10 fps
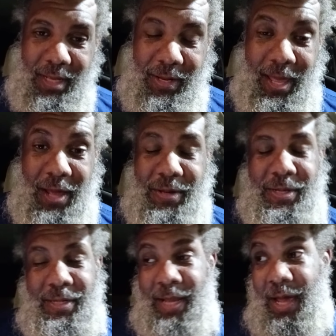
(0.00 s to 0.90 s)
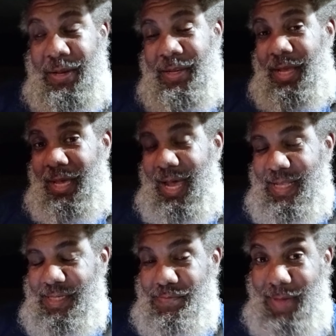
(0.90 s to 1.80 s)
Now they got
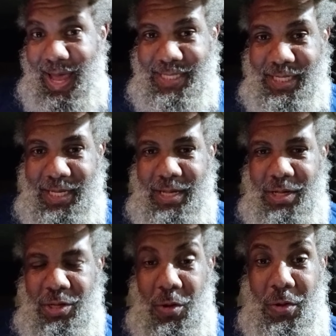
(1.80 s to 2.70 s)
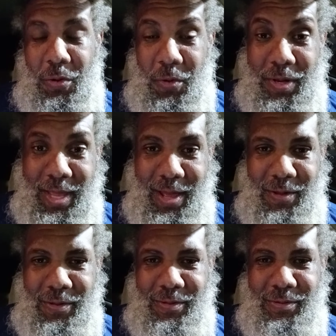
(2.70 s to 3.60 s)
this magic going on
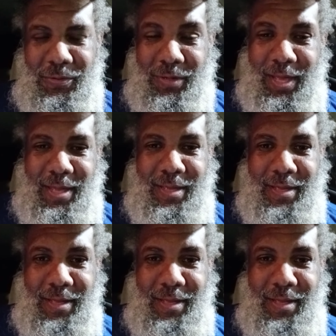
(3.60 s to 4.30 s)
now, okay?